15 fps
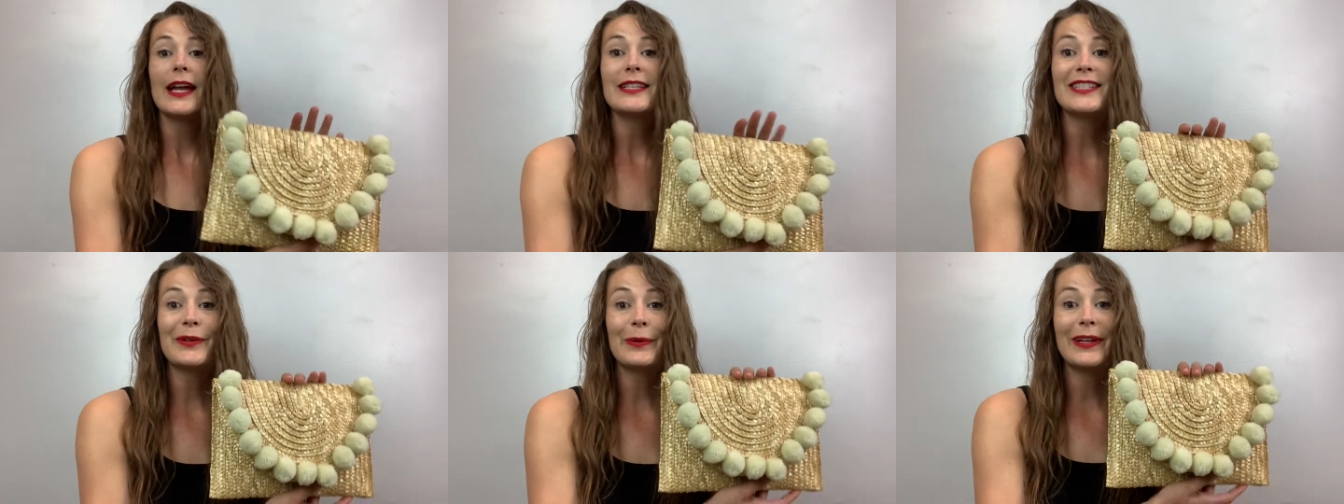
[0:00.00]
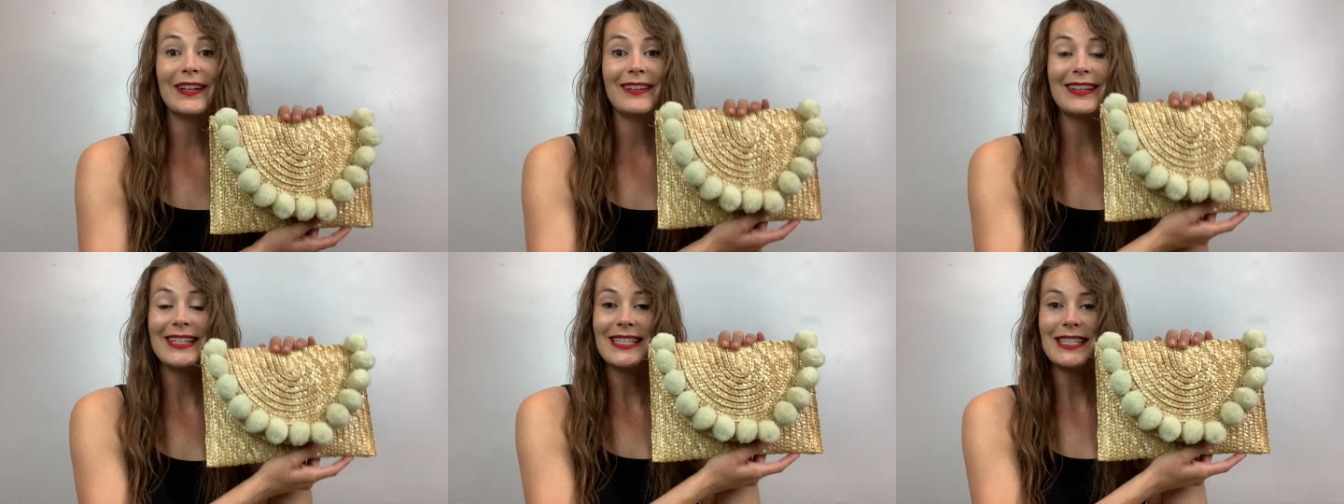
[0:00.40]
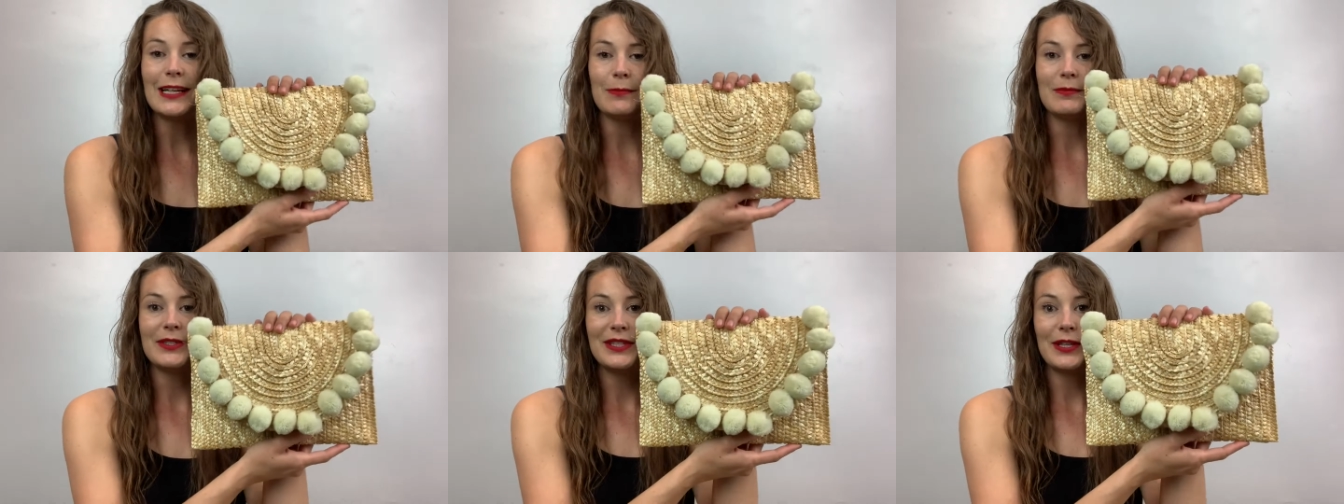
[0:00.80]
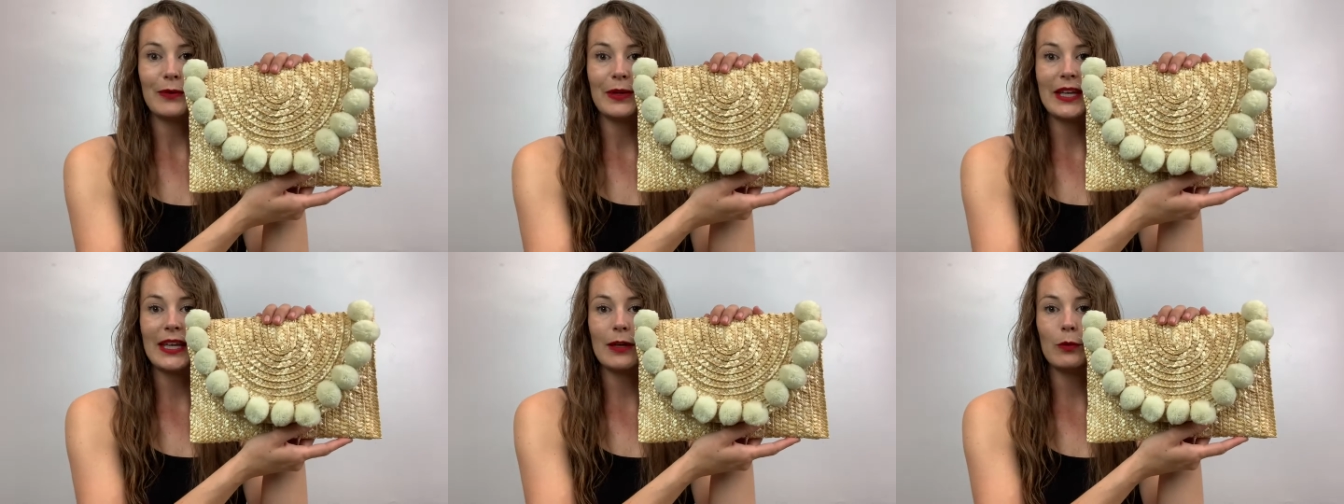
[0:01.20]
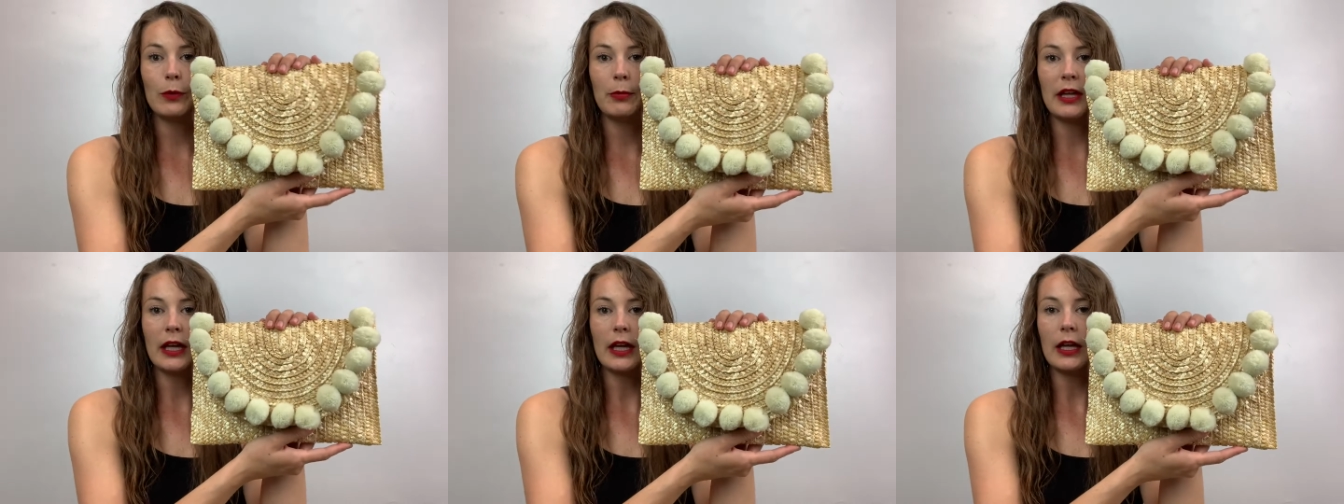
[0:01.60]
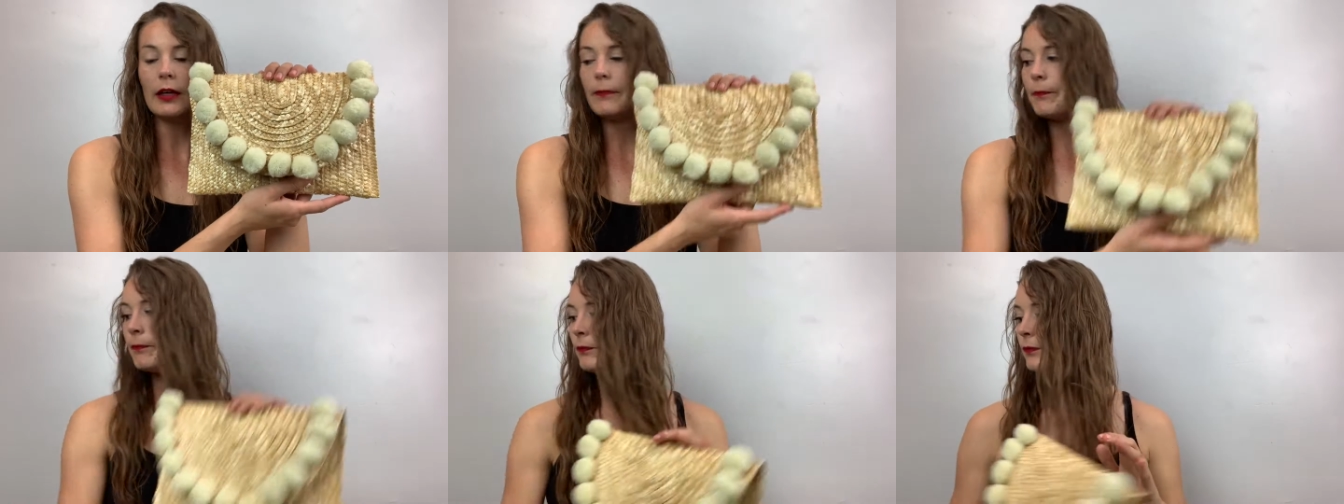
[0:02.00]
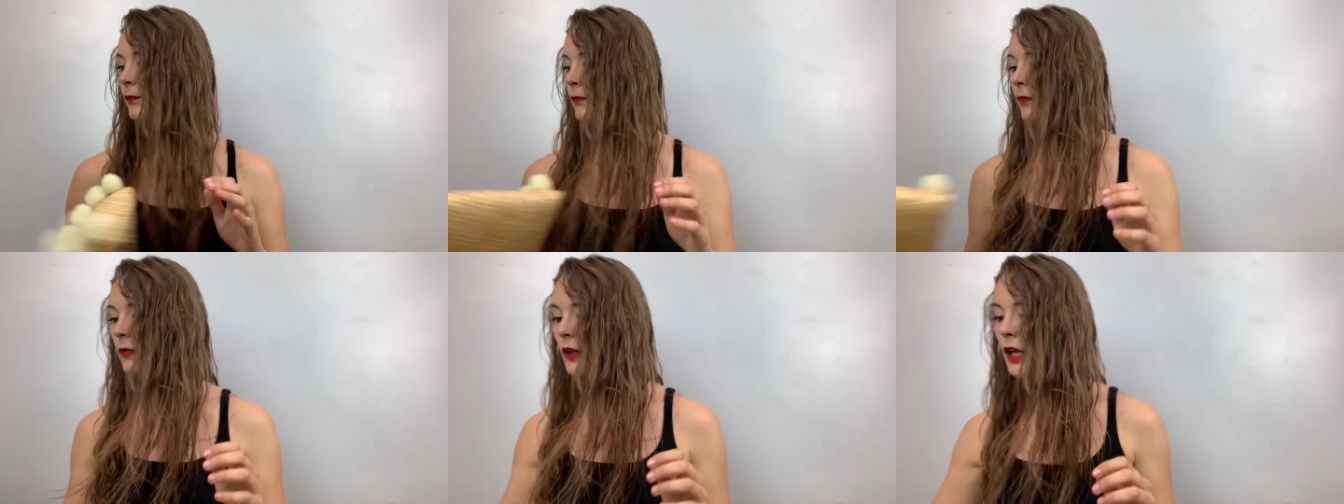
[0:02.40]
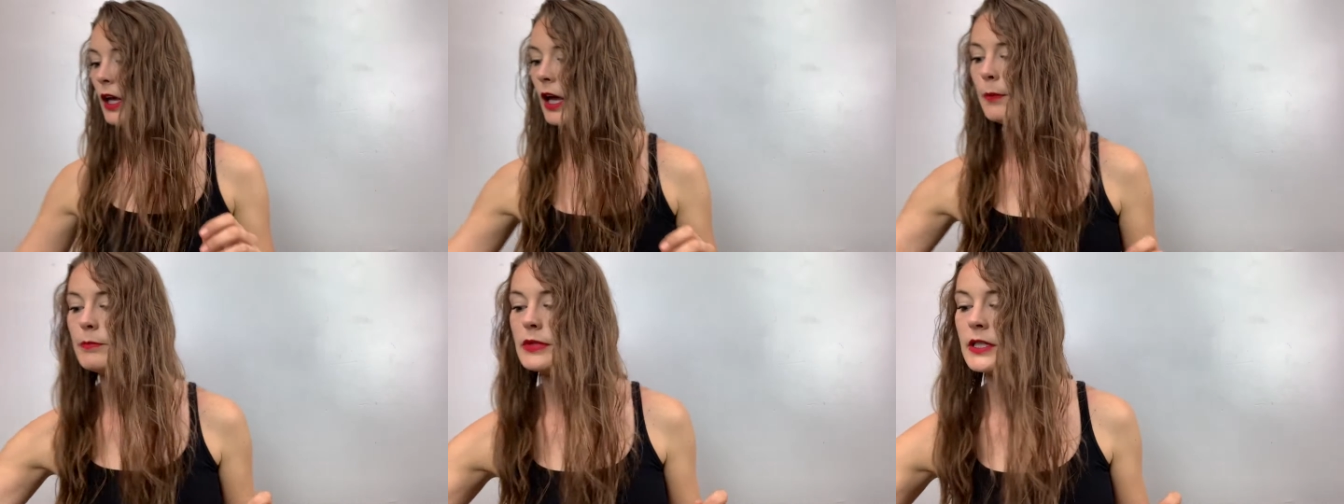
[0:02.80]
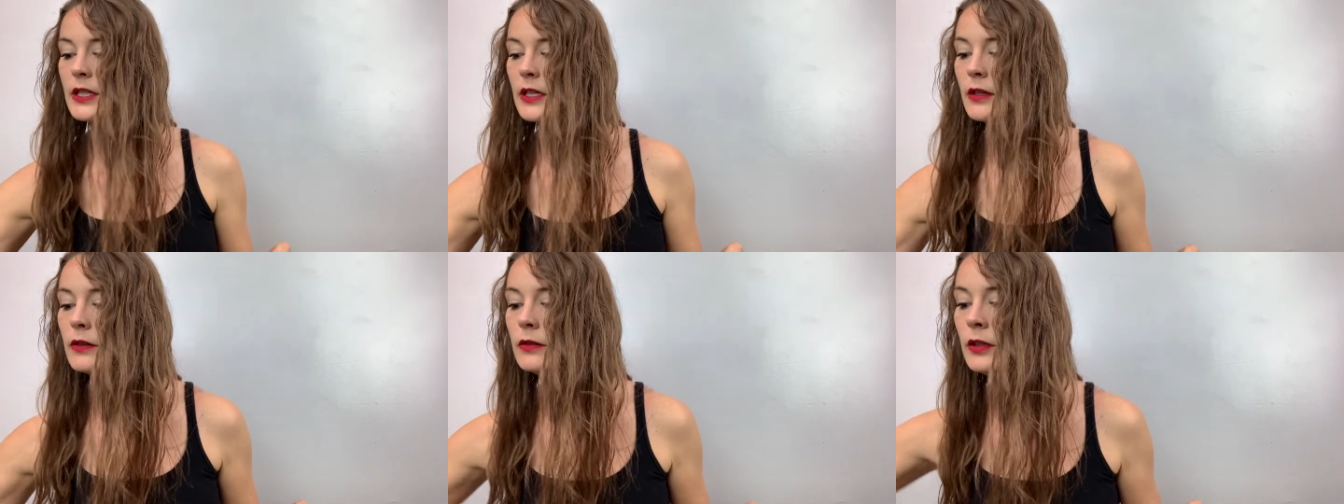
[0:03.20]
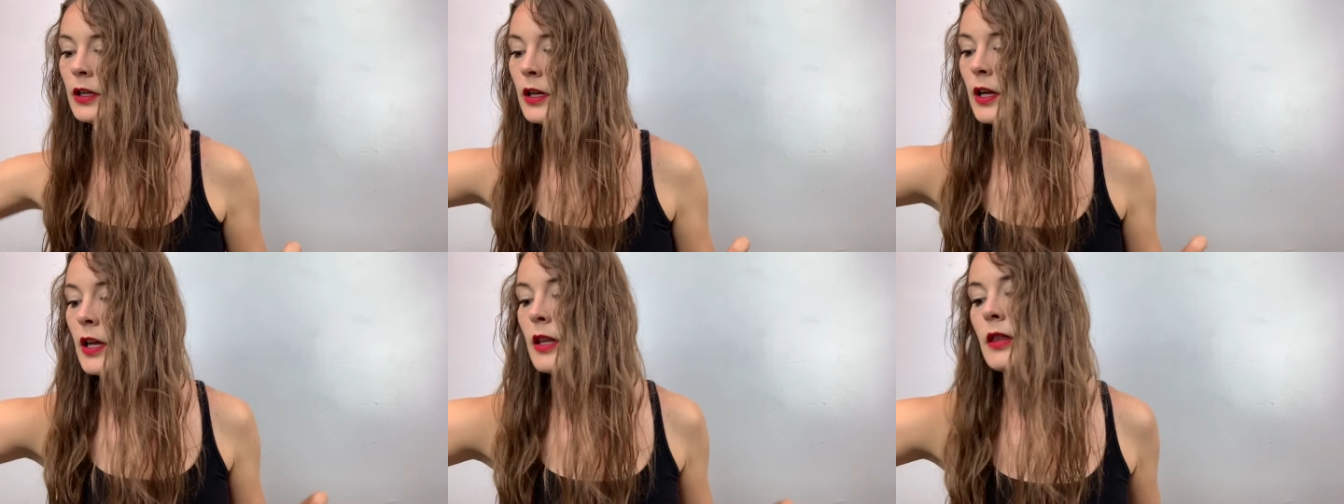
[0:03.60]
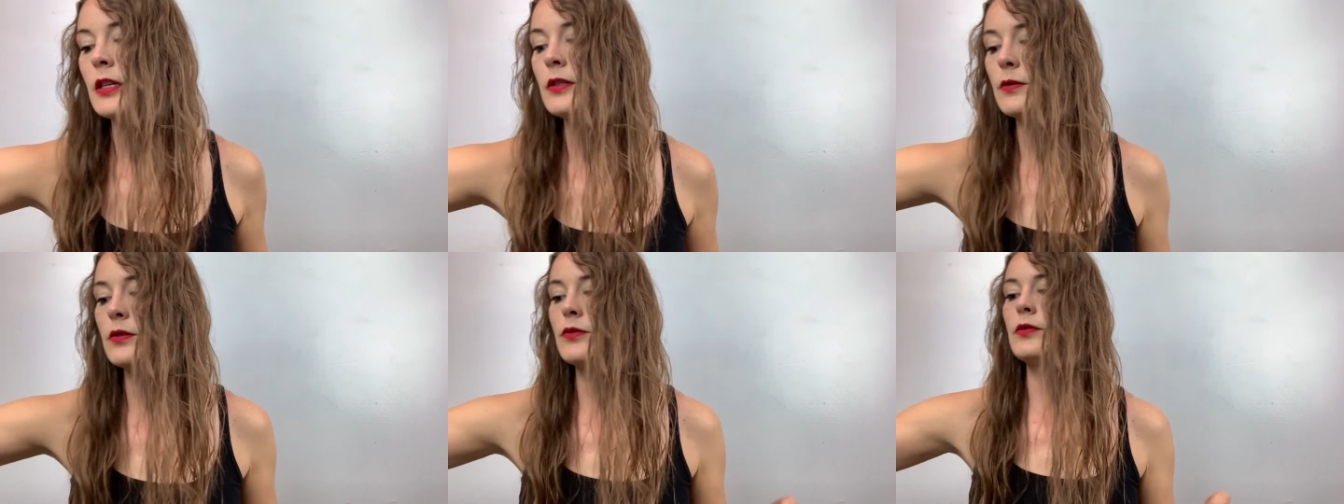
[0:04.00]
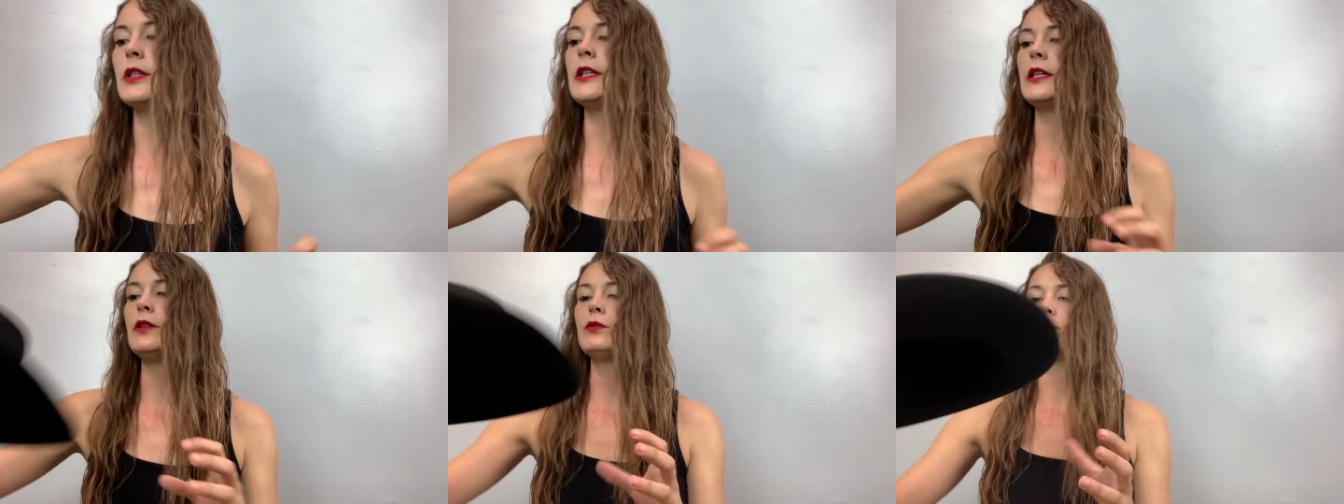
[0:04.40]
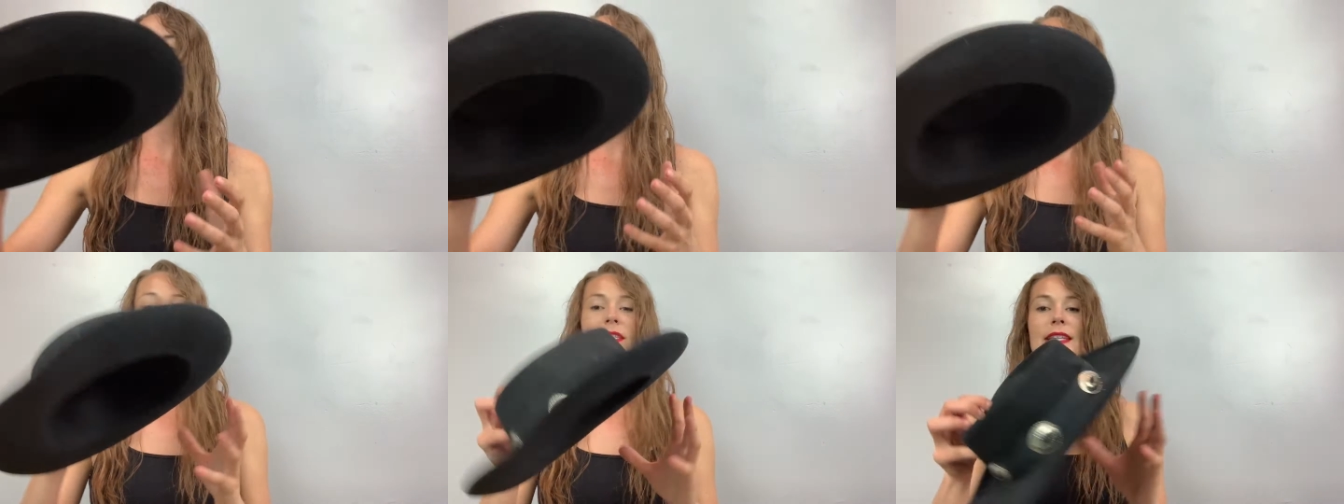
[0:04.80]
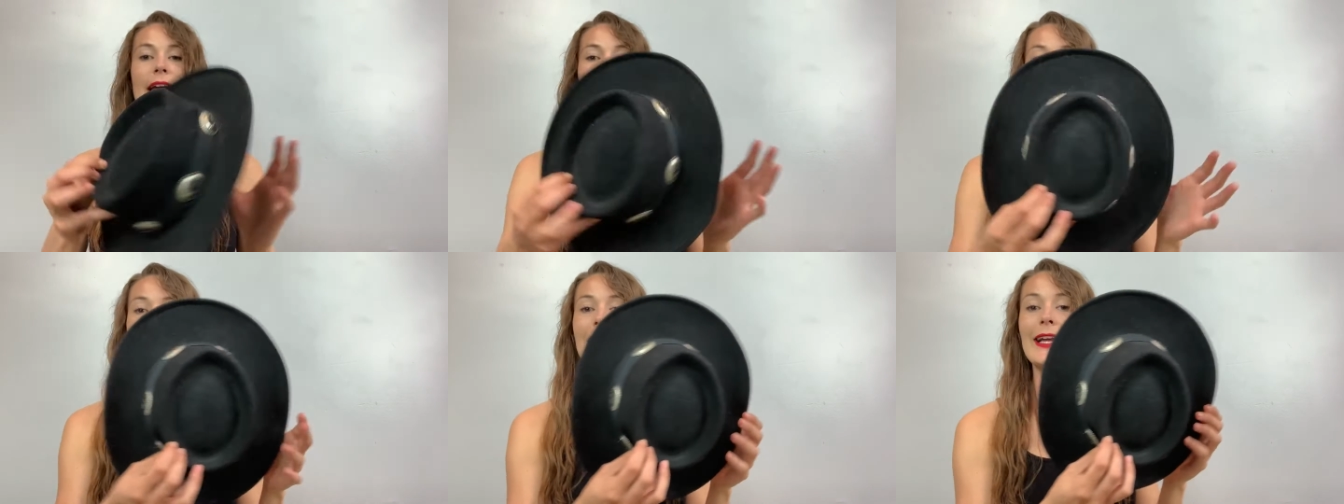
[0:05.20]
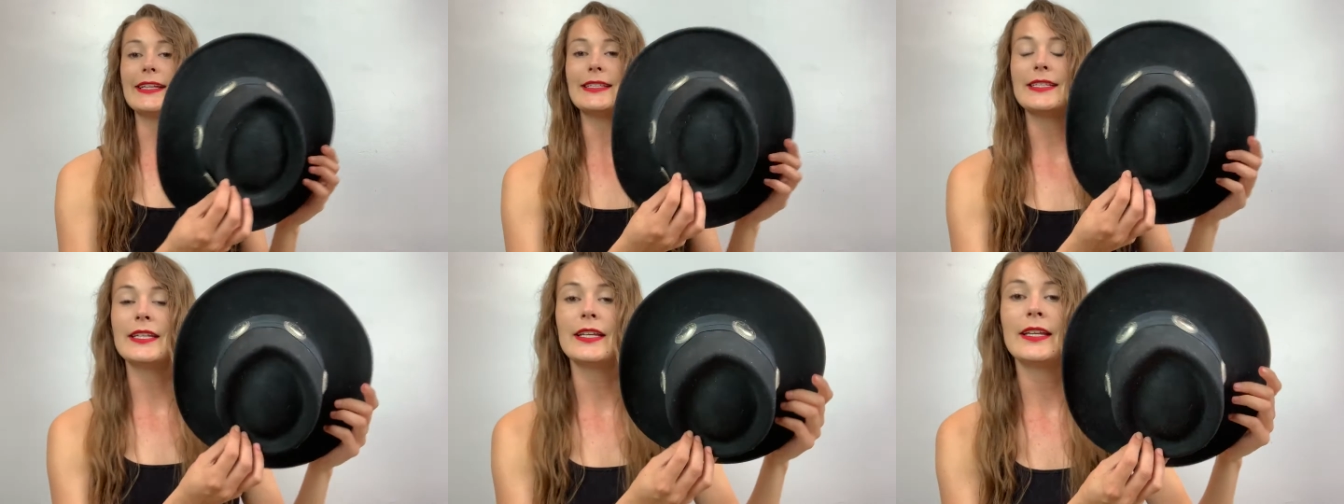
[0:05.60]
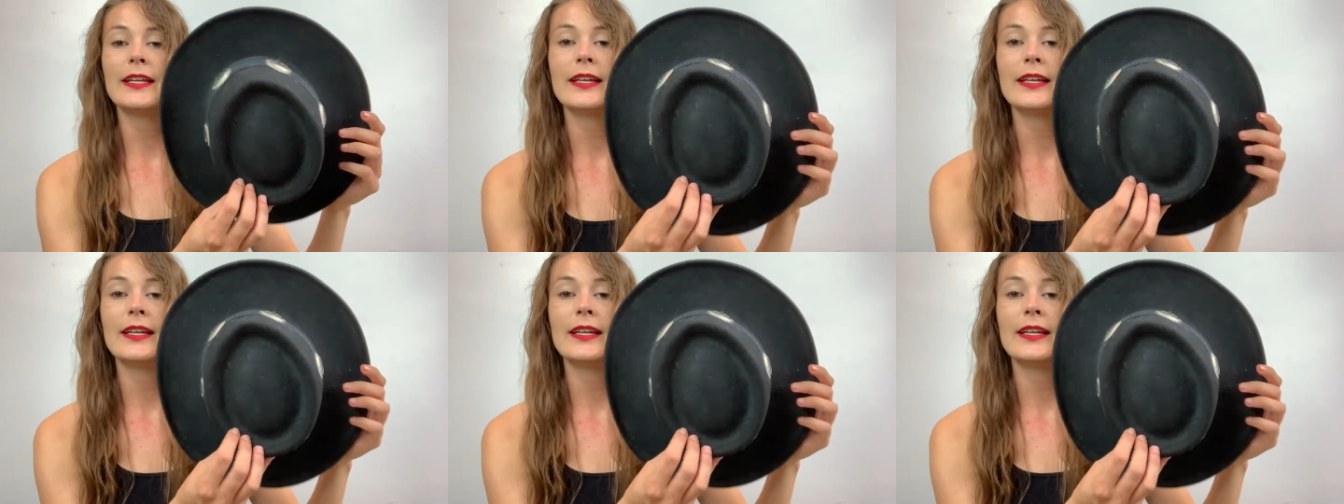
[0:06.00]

And so we're going to list him. So he will be up soon. This one's really cool. It's a hat.